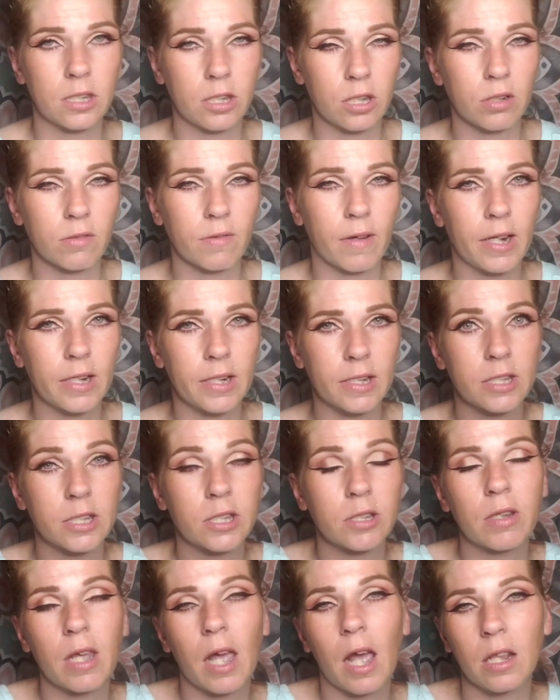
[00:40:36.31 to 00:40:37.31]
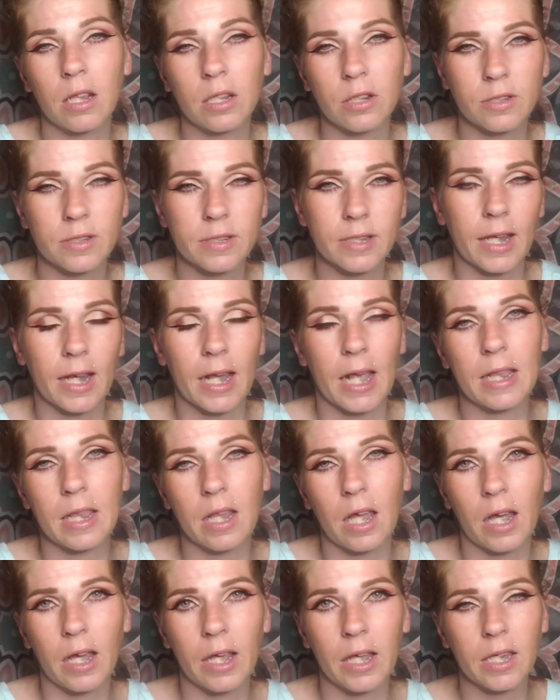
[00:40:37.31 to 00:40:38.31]
curated to colors like I
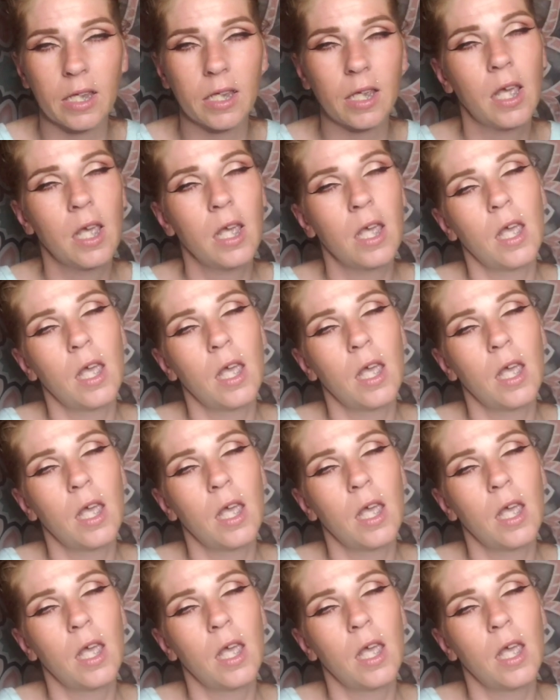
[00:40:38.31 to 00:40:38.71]
like.